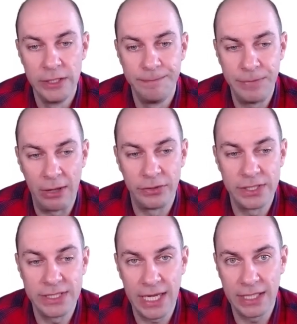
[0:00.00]
Now,
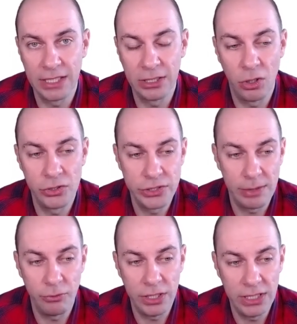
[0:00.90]
the second
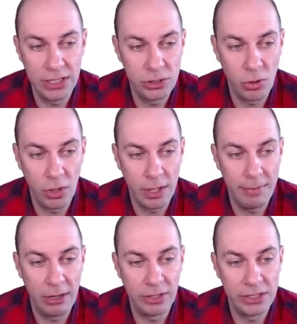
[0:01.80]
concept we need to talk
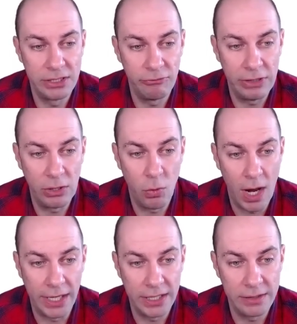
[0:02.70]
about is the
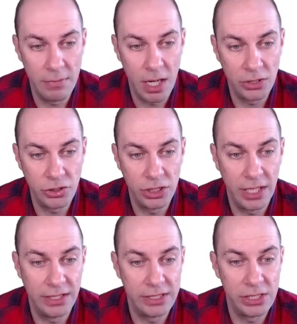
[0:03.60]
required margin,
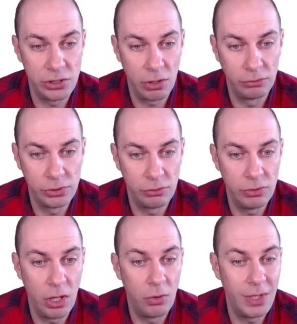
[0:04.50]
and this is also
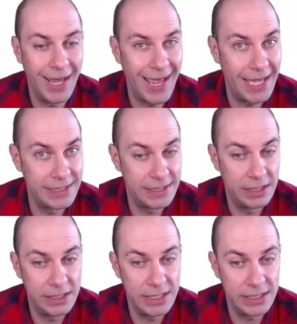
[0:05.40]
known as
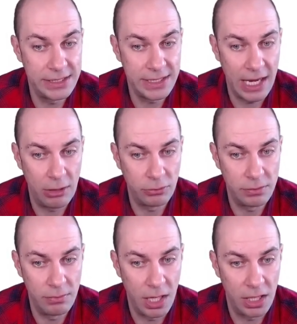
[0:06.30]
the
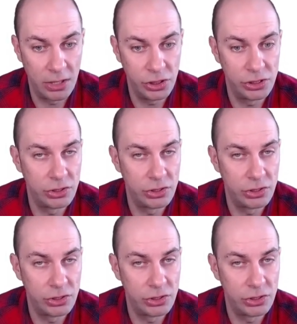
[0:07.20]
discount margin.